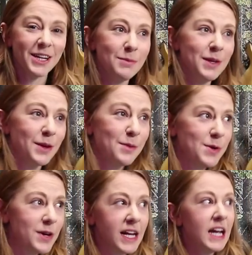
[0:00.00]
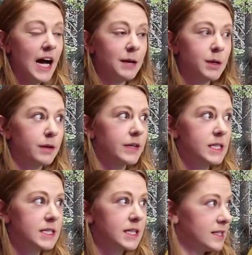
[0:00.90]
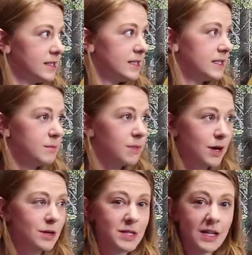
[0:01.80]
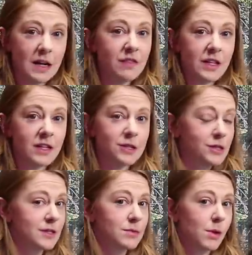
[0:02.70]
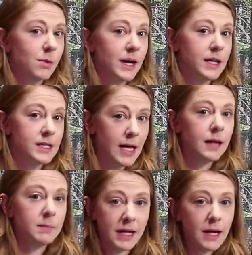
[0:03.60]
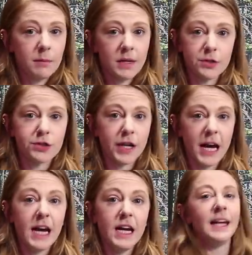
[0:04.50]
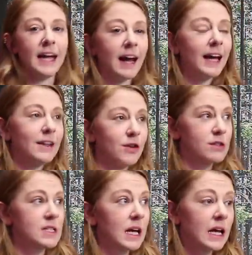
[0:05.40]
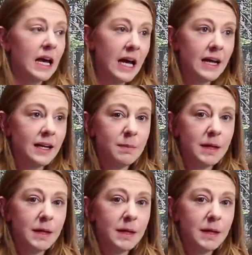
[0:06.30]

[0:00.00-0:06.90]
good mystical morning. I'm nervous because Marcus and I finished this robot 10 p.m. yesterday, and there's like 80